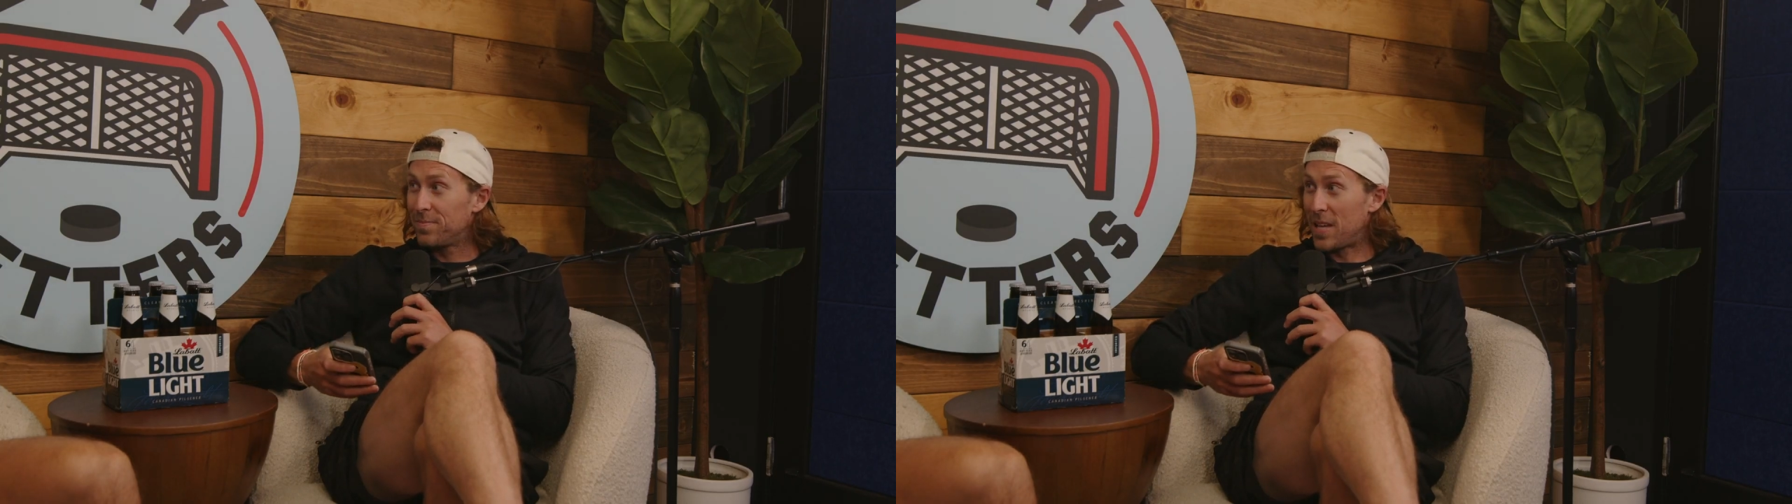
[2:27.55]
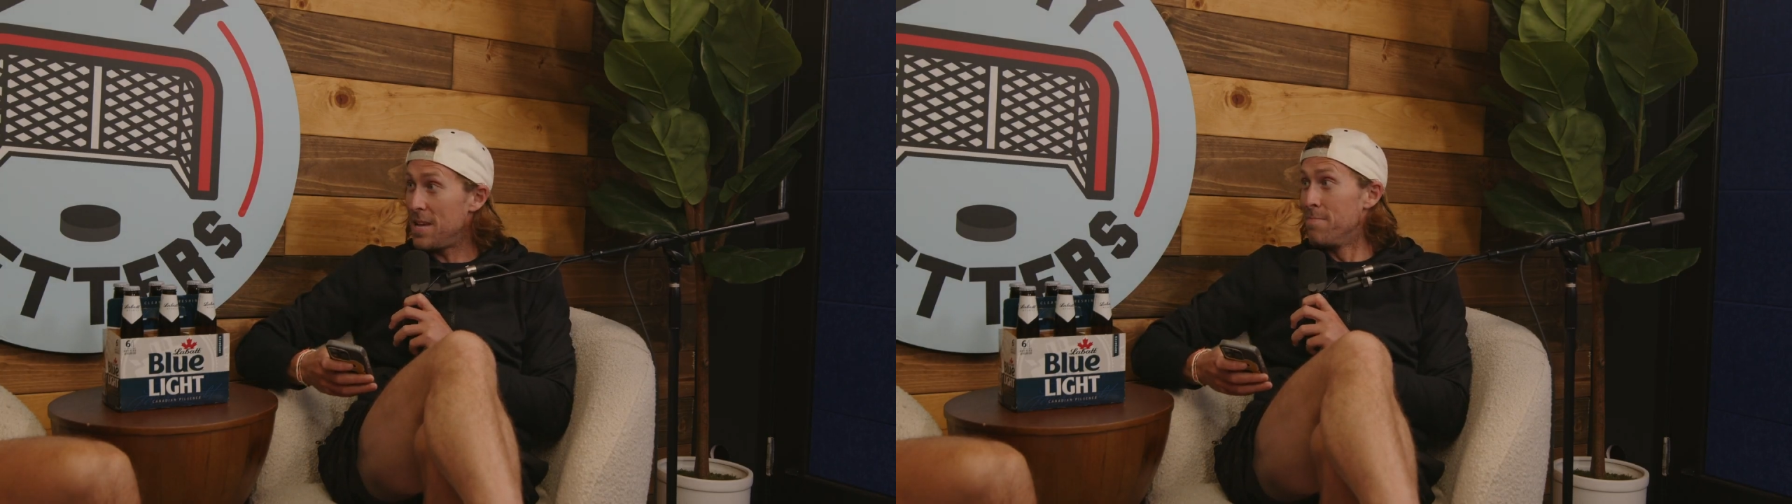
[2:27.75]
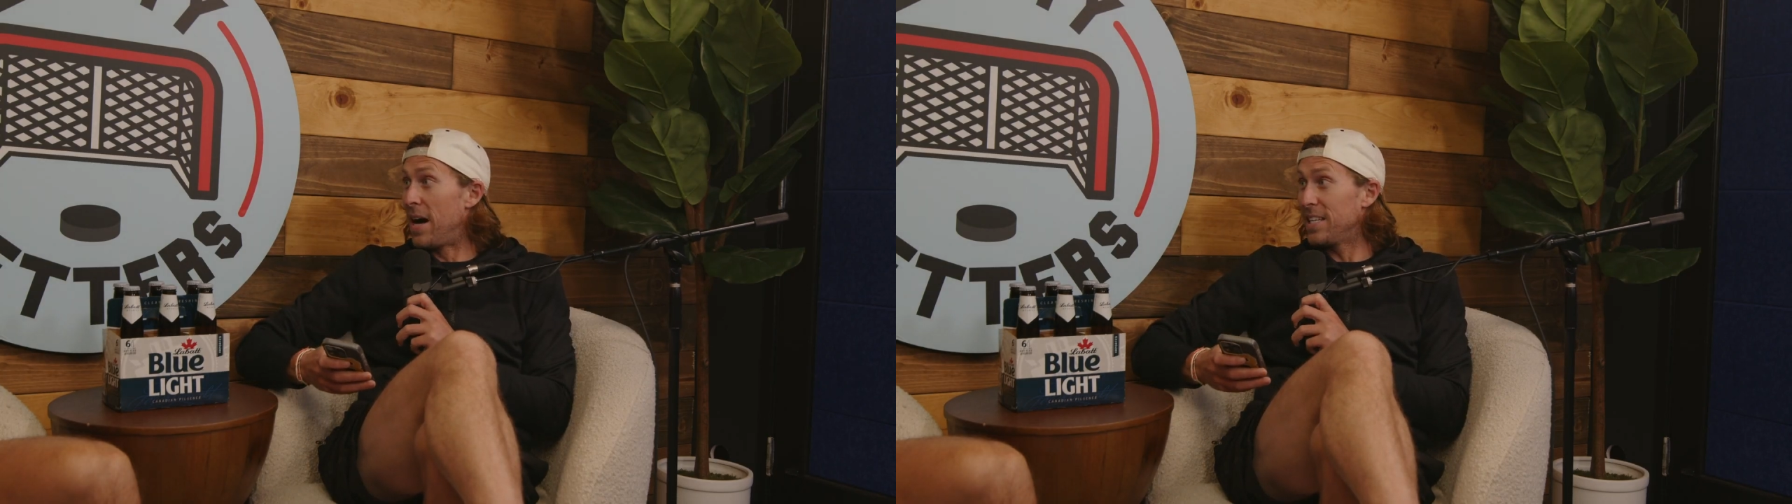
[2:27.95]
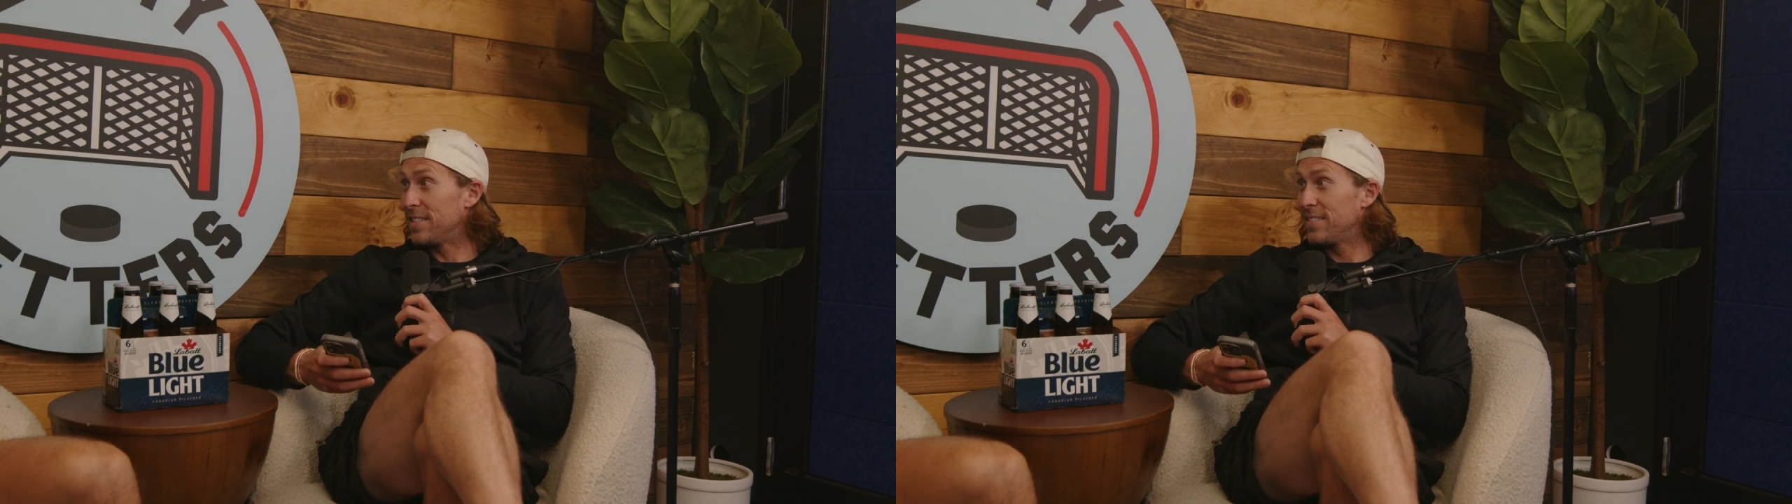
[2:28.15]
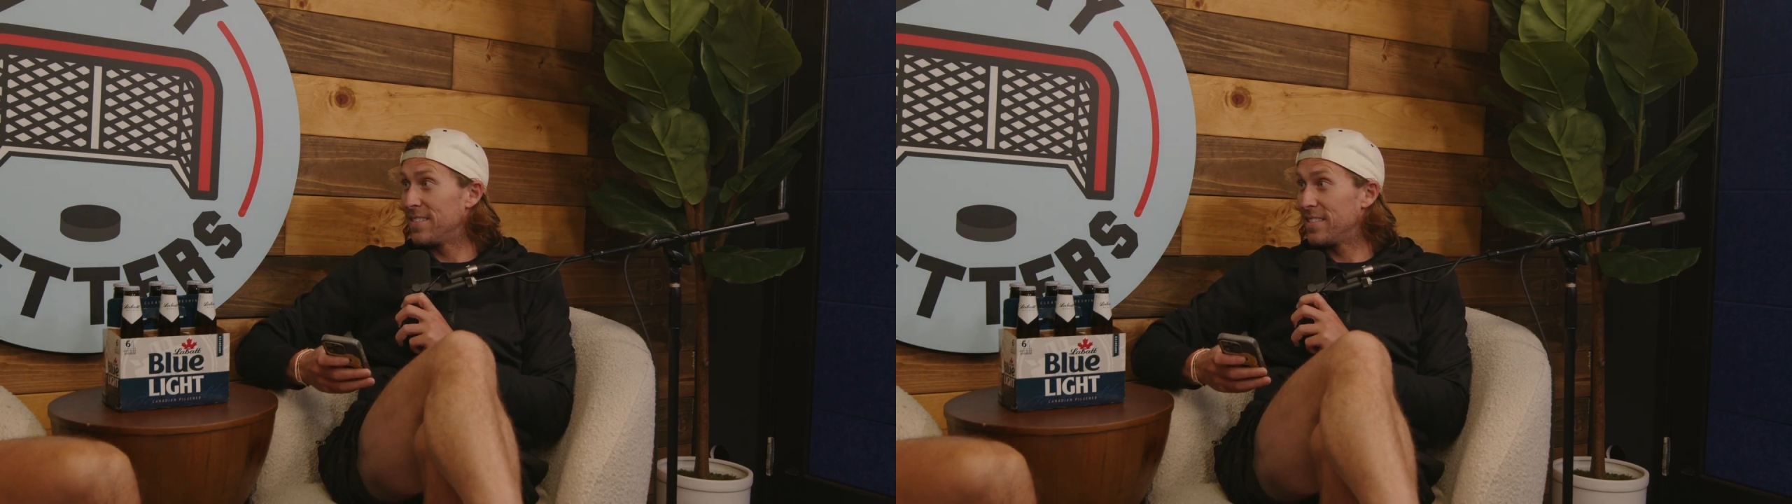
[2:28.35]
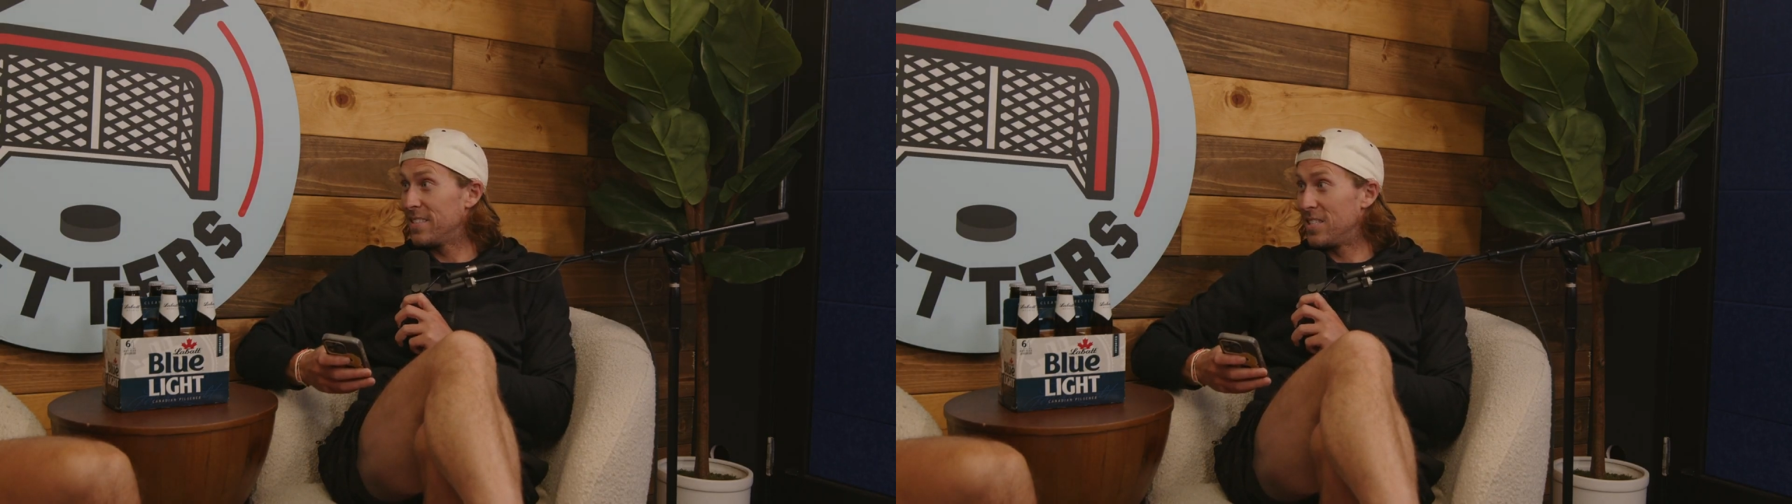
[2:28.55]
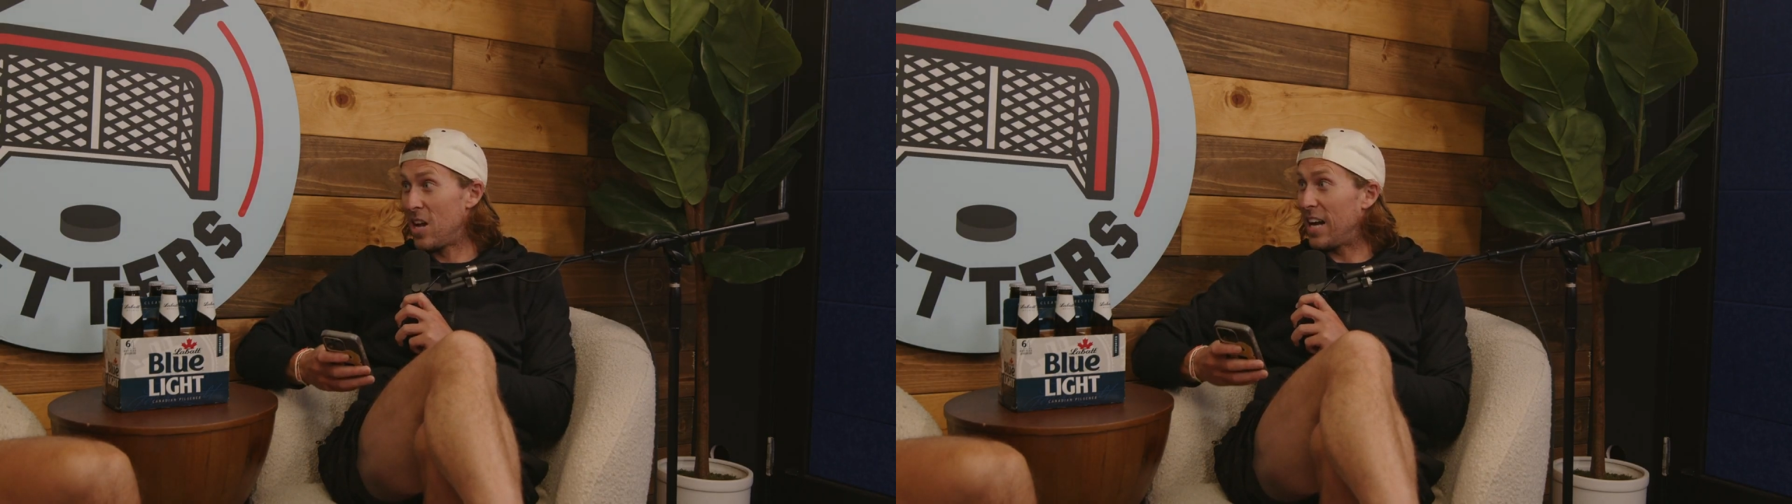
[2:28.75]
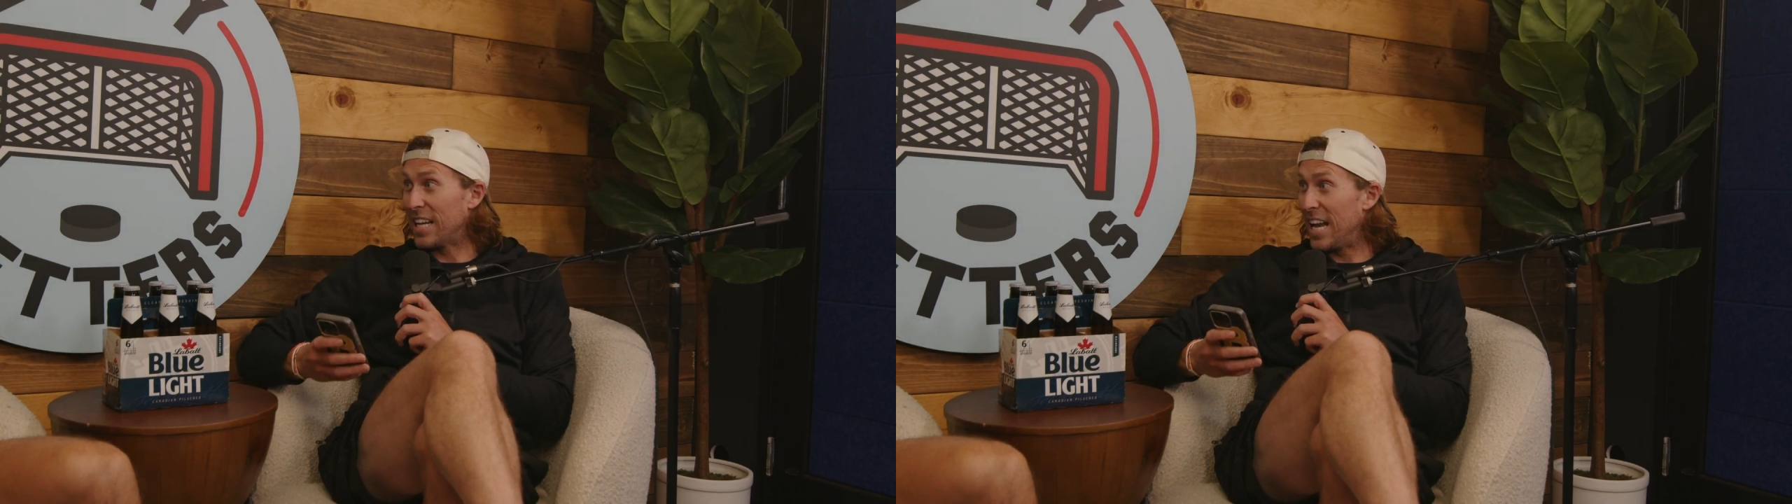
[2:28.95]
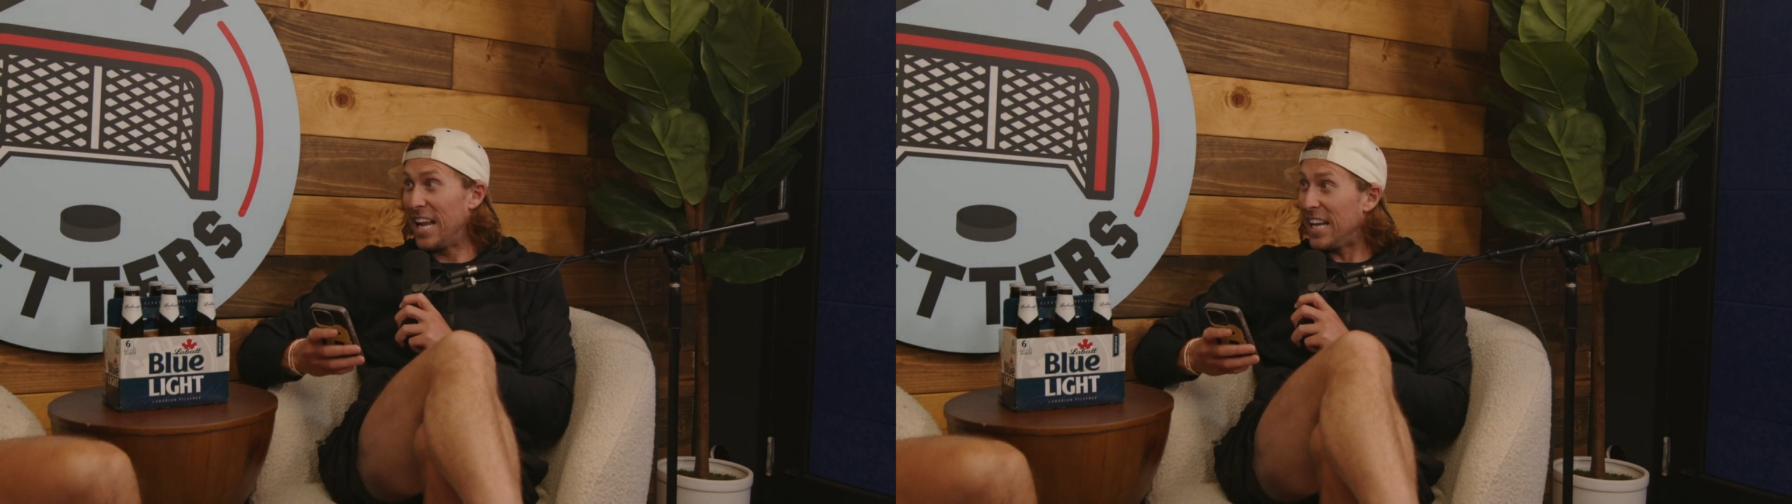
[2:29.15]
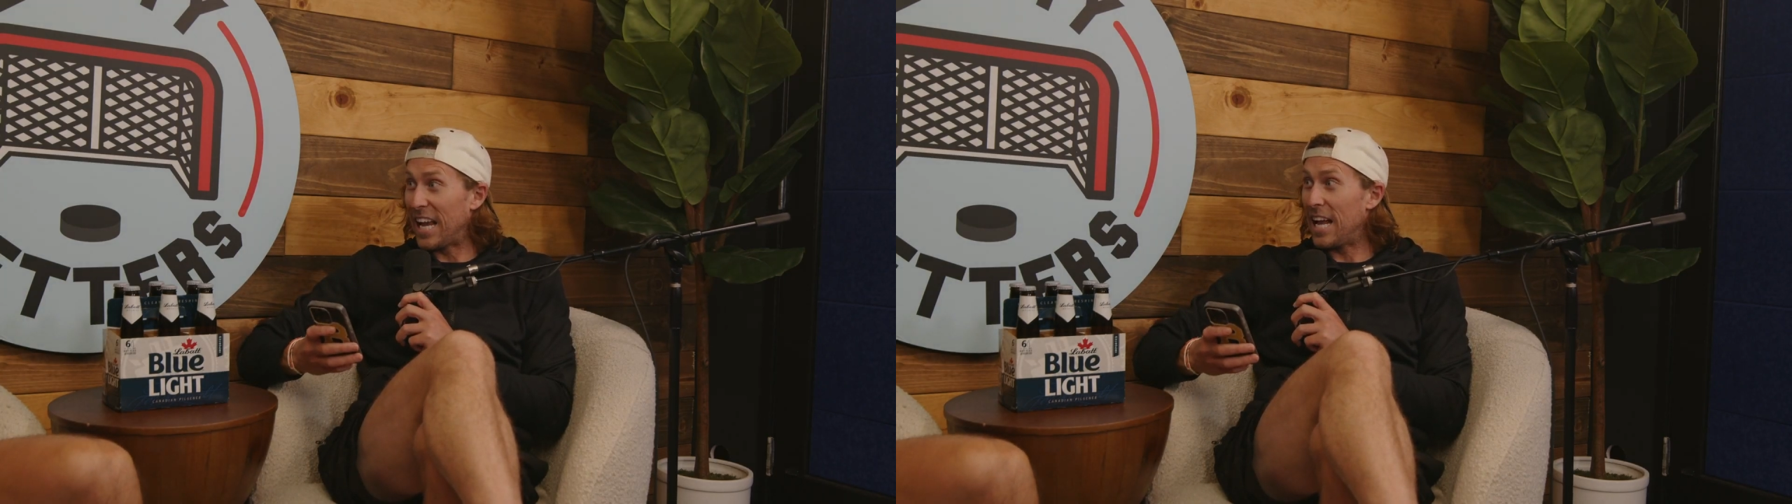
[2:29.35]
he might not get
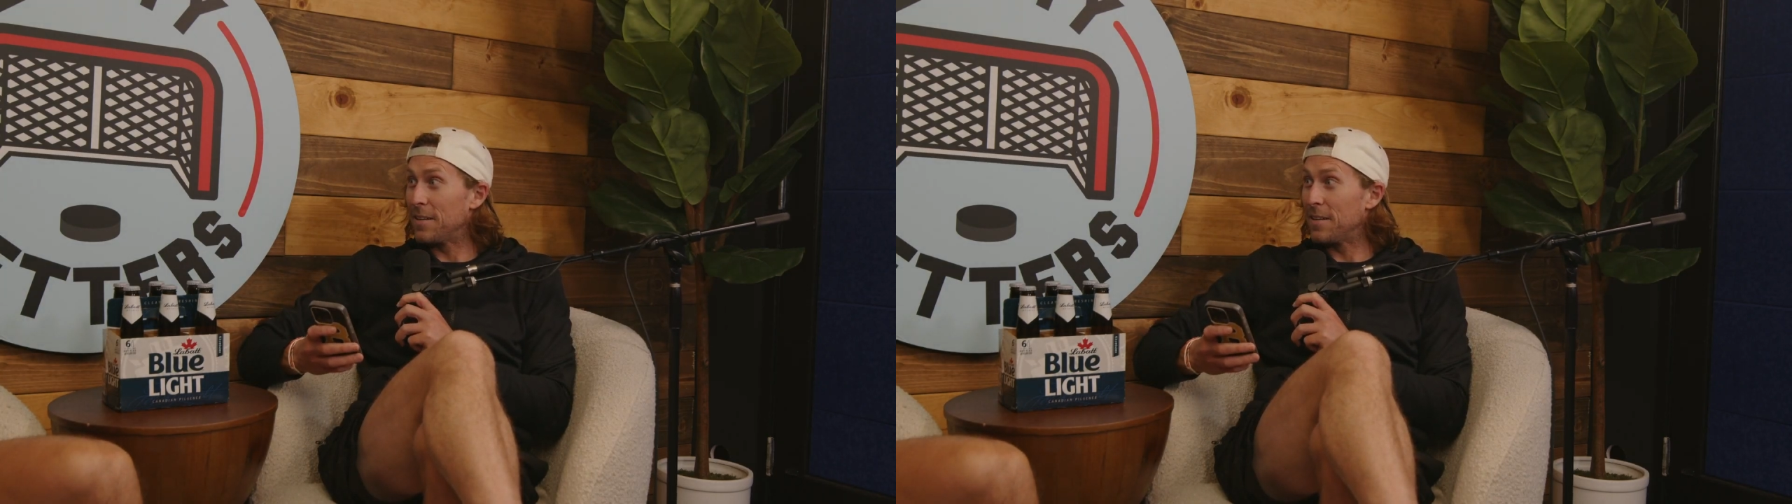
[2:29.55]
in again.